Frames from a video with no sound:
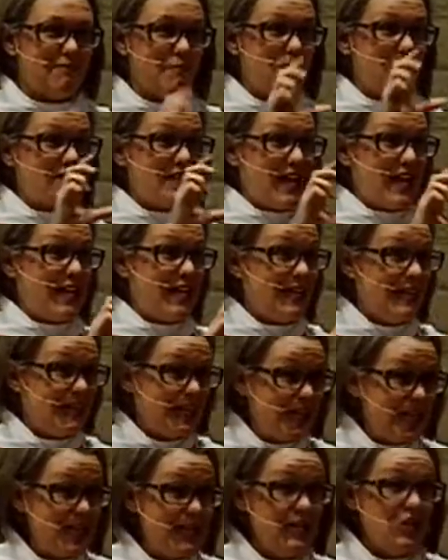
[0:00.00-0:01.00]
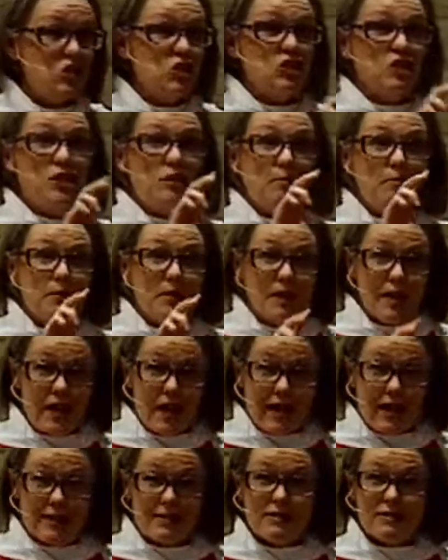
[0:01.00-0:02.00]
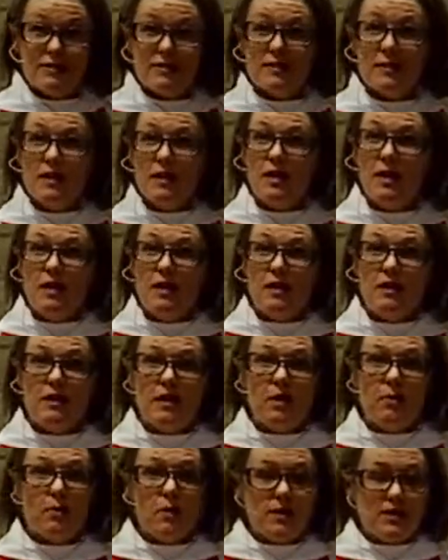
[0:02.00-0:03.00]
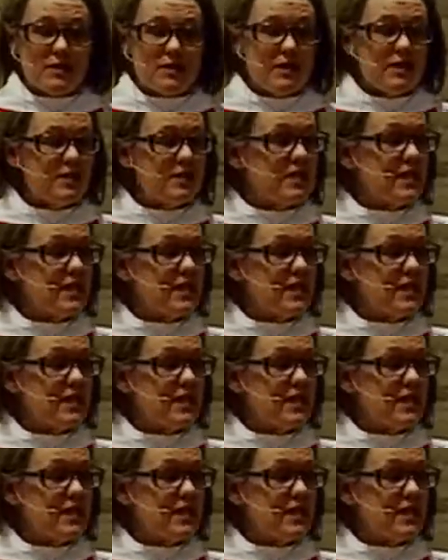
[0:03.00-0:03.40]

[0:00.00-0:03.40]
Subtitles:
was that at each place there was a